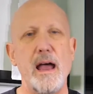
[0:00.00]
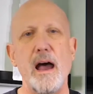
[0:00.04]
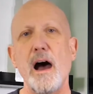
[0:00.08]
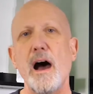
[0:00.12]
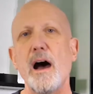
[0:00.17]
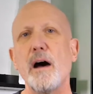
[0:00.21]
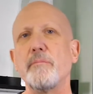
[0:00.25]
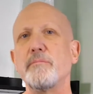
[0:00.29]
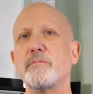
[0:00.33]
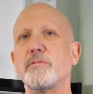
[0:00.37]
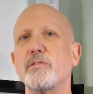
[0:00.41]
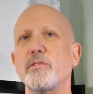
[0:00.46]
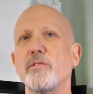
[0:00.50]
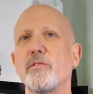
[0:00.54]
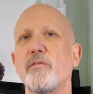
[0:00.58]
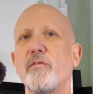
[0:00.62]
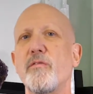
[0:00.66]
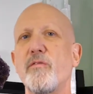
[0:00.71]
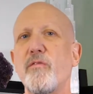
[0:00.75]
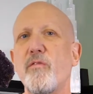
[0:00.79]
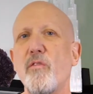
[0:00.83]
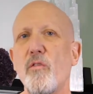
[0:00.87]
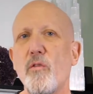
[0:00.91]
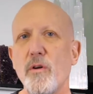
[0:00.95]
up to
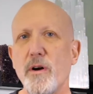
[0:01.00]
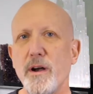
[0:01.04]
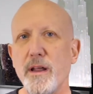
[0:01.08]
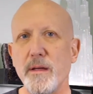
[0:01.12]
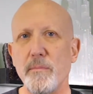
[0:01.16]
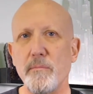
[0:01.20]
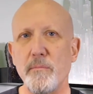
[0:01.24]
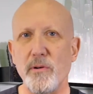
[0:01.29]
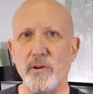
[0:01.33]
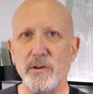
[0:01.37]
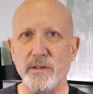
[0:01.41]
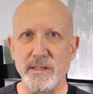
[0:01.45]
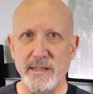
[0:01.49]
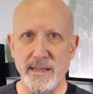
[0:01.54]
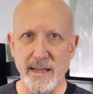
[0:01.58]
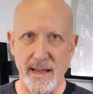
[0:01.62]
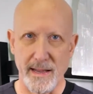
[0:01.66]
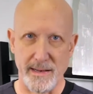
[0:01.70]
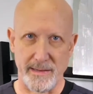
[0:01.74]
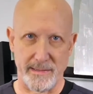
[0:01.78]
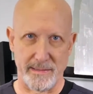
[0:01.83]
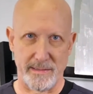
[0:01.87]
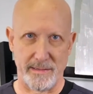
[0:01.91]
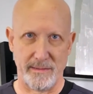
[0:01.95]

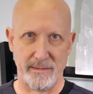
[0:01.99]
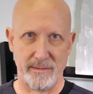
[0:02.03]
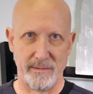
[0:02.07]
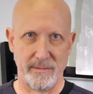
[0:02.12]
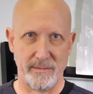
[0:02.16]
40%.